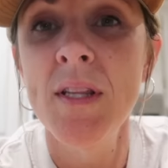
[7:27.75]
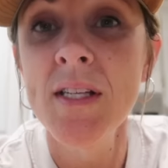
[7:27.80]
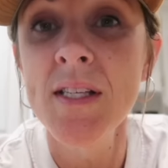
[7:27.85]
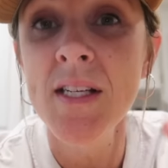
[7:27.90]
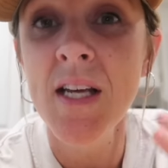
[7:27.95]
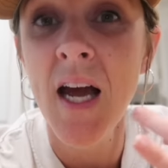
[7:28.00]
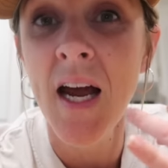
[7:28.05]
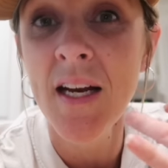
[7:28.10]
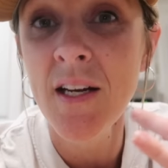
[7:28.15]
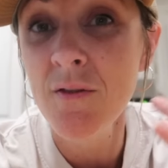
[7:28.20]
this
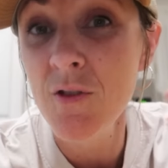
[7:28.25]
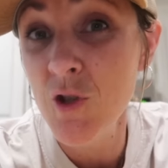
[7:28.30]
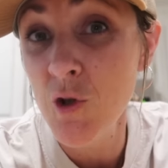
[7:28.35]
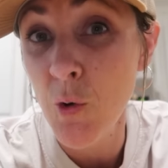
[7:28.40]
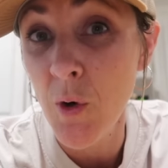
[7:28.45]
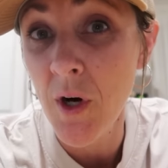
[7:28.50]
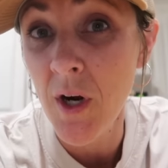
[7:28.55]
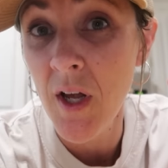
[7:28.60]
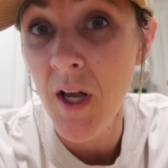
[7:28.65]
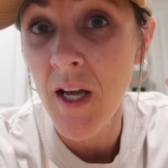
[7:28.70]
kind of
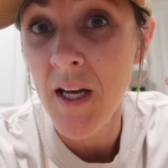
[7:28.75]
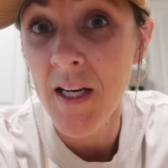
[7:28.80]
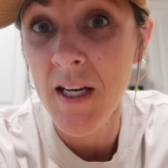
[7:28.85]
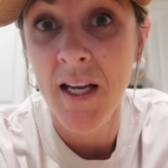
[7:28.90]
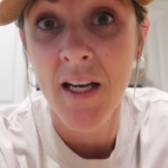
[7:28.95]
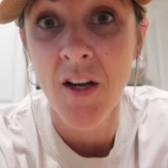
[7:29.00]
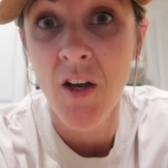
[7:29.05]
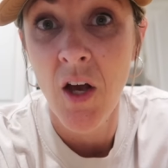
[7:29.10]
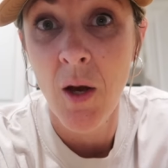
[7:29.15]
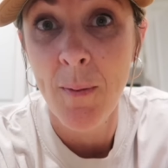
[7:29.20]
shortcut
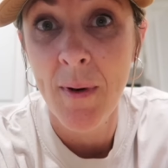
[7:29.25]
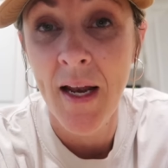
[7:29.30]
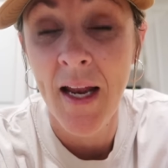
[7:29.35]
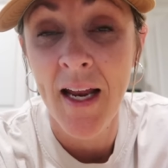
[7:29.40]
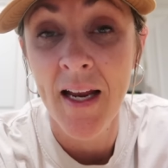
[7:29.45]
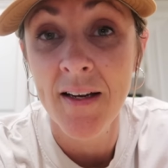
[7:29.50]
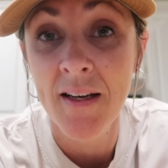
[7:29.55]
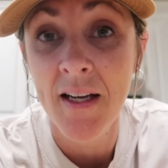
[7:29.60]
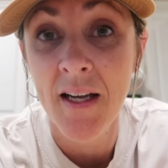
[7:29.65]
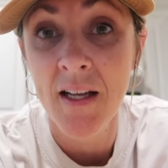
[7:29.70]
can come in
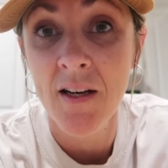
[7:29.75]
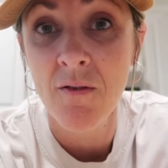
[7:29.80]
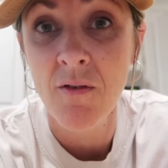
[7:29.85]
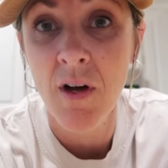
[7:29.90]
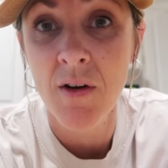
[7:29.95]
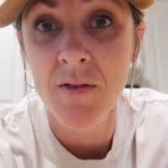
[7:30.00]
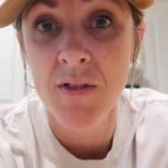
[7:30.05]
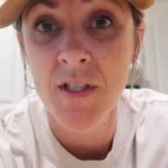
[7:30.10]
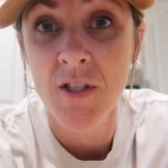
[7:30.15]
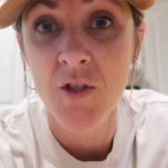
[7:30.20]
handy in a
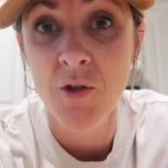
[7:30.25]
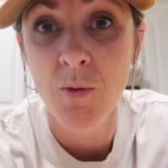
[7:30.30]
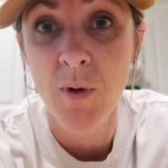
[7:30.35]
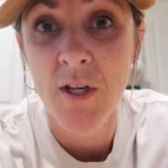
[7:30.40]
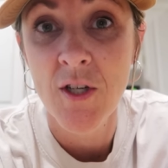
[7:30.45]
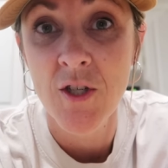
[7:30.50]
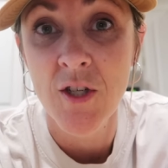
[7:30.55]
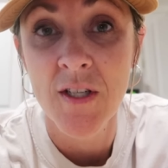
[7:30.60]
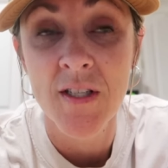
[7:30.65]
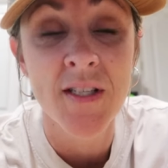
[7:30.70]
lot of
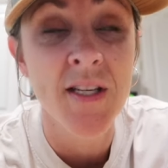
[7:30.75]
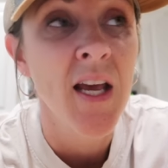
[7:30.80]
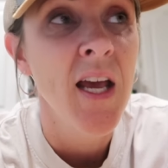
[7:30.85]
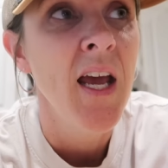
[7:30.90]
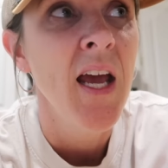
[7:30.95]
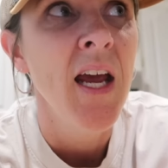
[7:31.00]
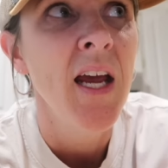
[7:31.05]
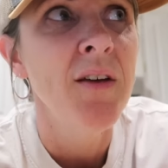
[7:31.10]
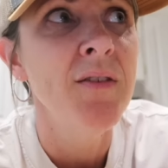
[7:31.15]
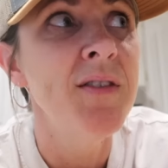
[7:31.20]
situations.
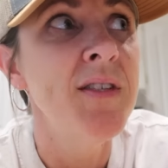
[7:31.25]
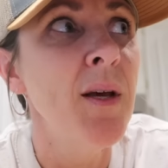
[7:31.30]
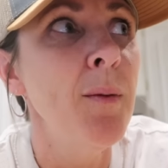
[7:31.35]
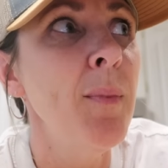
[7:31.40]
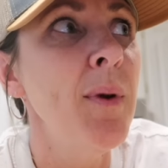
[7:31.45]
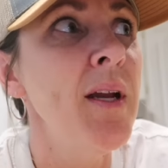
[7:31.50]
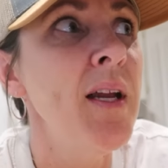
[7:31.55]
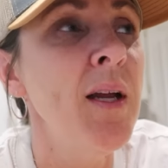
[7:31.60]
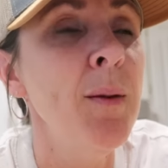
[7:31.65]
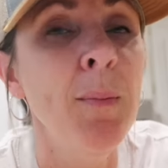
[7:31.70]
If
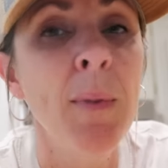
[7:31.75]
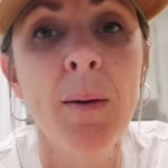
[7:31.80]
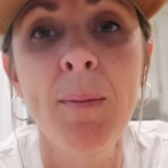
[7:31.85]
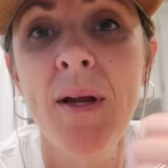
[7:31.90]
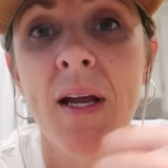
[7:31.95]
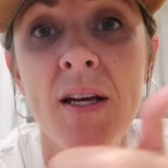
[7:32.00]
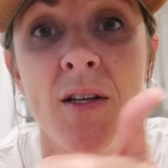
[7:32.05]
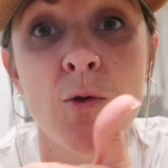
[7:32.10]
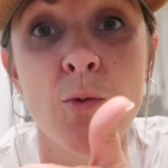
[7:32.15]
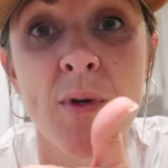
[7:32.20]
somebody
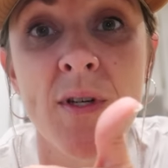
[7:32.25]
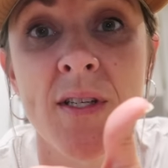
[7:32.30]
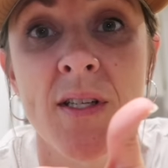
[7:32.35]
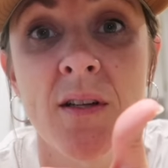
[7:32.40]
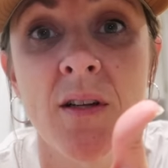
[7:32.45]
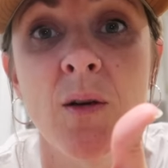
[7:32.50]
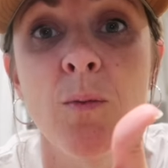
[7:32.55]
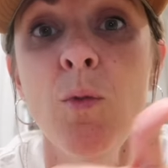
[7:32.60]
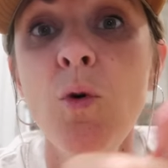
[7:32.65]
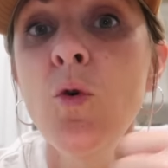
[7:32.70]
maybe has
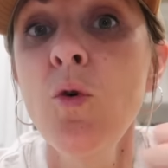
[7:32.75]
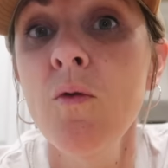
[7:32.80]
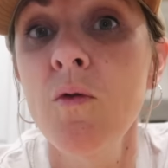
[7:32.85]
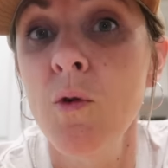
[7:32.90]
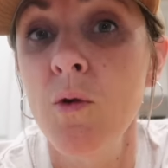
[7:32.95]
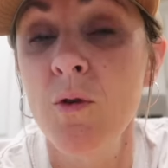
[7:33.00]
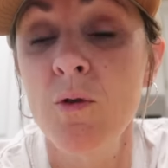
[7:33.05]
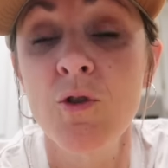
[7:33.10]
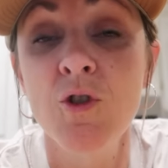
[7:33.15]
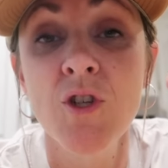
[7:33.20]
recently moved,
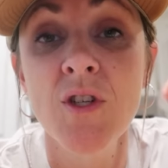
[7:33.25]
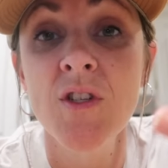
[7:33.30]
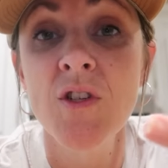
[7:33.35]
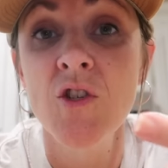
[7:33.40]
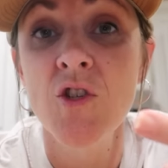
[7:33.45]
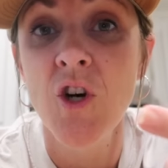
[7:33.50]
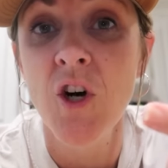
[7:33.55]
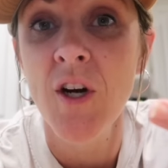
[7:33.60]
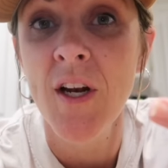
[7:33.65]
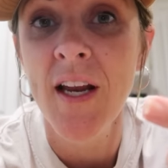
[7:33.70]
or they're just
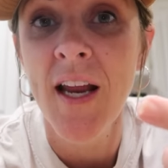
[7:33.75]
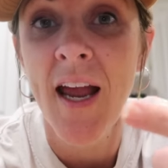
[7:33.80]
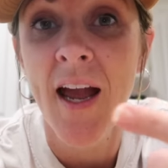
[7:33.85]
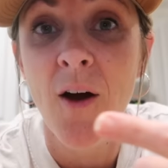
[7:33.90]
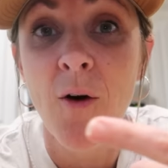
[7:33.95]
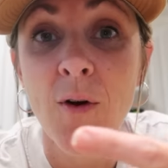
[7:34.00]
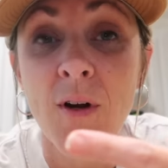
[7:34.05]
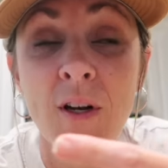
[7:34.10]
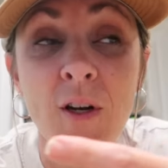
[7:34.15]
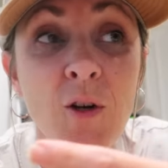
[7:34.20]
starting
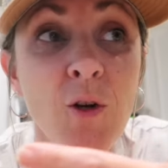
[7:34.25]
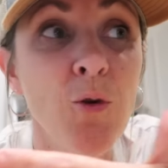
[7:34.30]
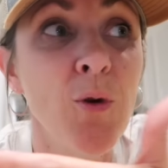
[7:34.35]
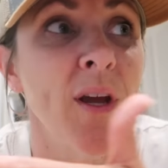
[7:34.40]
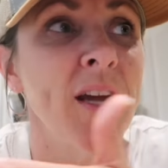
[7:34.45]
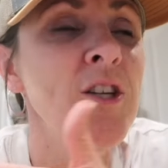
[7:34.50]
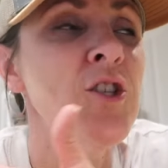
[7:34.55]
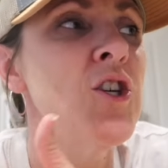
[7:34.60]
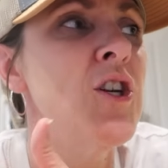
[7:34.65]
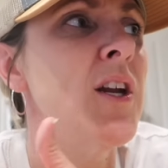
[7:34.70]
out in a new
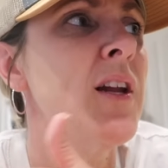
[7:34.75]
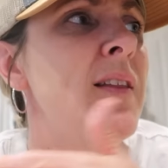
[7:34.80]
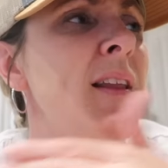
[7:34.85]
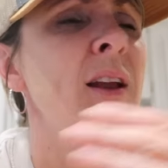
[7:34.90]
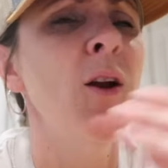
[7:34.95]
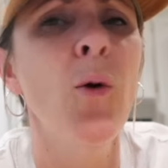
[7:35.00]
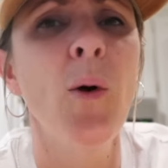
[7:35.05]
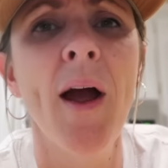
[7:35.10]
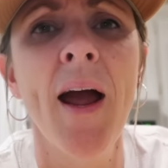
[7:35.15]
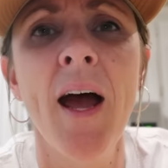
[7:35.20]
kitchen and
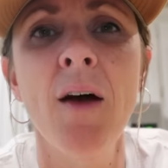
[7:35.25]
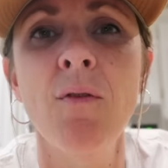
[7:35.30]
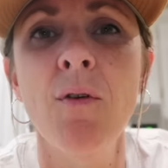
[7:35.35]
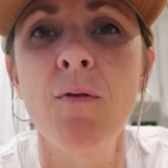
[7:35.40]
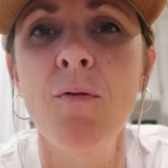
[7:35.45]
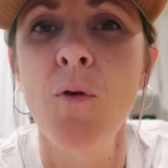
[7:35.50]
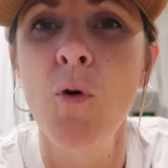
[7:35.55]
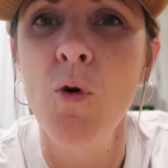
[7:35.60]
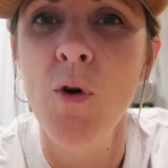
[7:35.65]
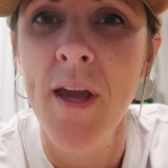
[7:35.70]
they don't have a
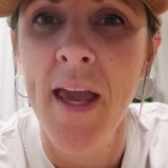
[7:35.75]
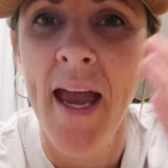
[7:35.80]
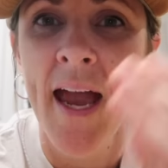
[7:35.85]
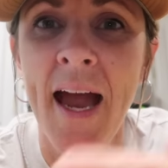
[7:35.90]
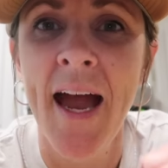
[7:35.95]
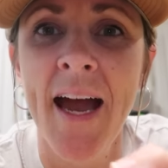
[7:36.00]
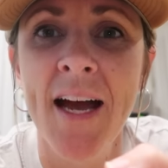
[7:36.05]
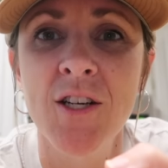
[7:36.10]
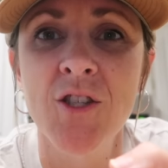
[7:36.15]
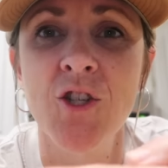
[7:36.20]
full
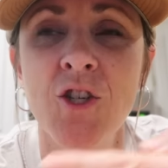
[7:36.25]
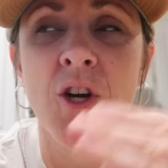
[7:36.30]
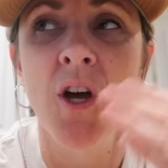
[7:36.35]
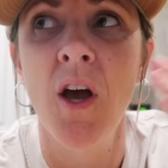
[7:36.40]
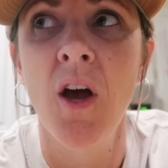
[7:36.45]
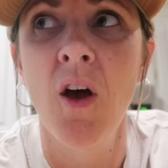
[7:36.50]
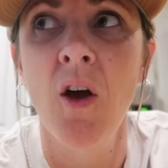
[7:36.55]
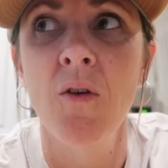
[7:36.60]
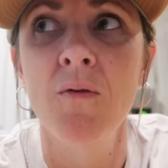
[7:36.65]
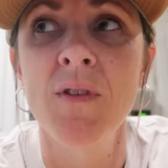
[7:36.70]
cache
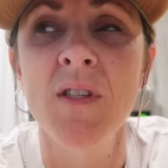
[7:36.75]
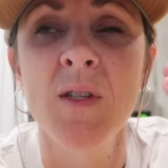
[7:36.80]
of